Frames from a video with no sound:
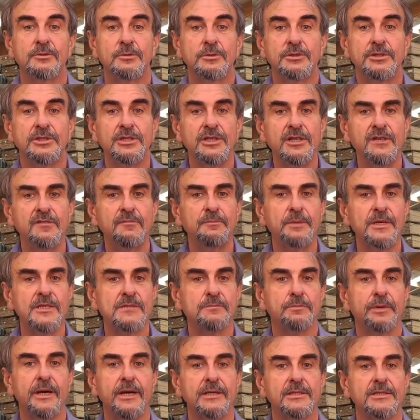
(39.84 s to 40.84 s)
To achieve
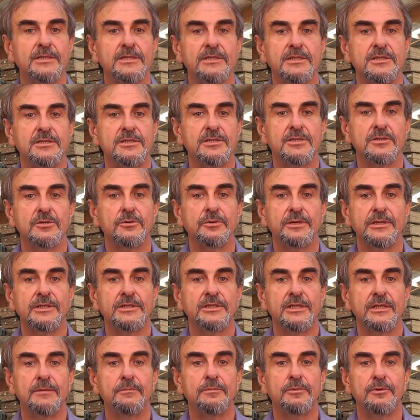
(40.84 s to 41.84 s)
best practice in
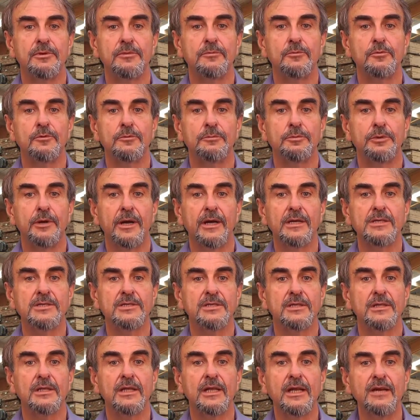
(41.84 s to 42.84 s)
storing timber and wood
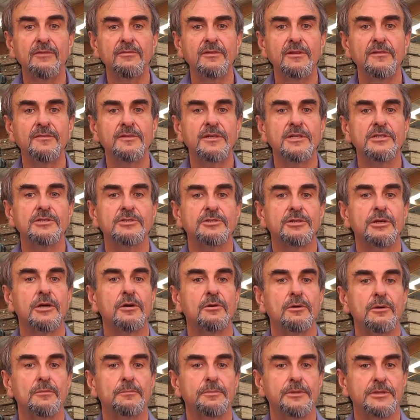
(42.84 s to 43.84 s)
products, the level of
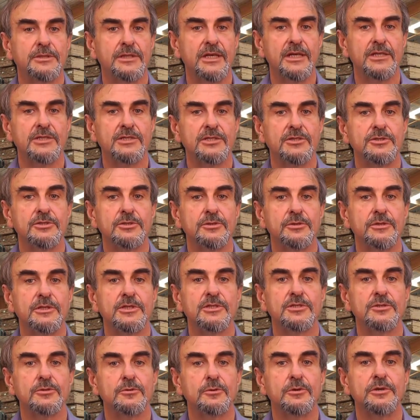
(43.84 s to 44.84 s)
control and protection
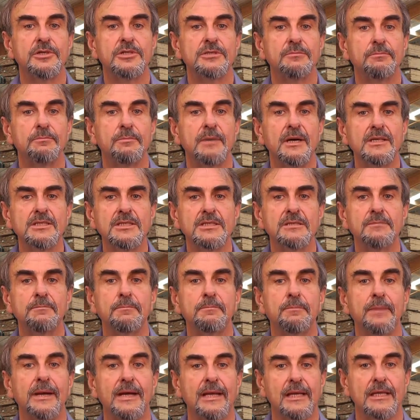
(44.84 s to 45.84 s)
during storage must
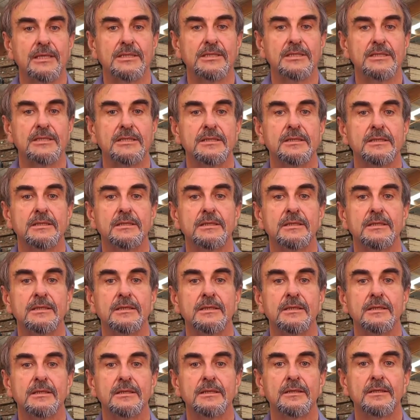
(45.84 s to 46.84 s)
balance
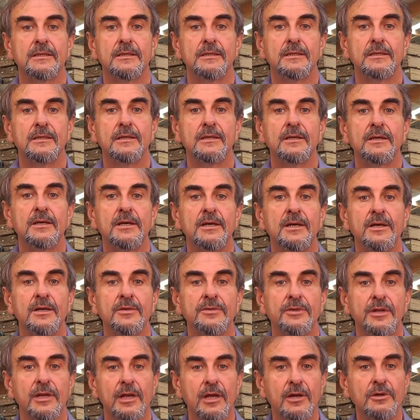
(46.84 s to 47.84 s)

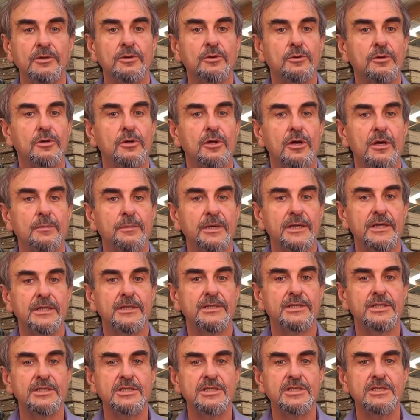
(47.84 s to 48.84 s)
the local climate
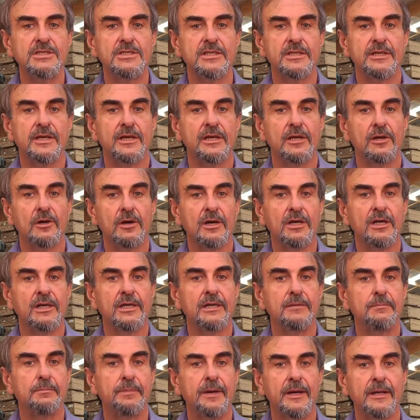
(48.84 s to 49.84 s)
conditions and their
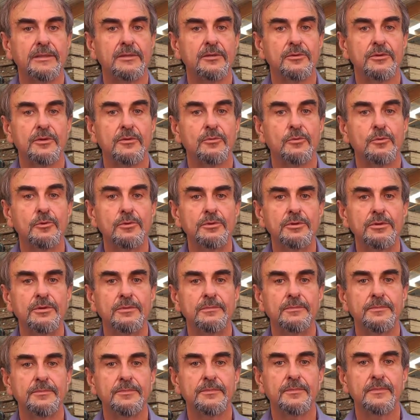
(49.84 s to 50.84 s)
likely impact on the
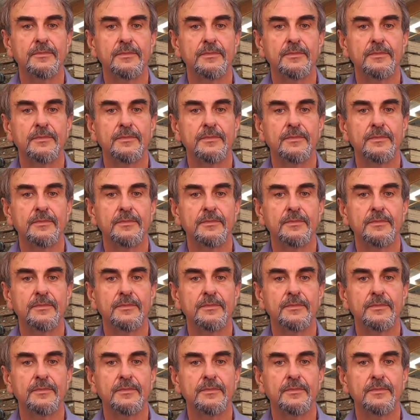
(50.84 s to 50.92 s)
wood,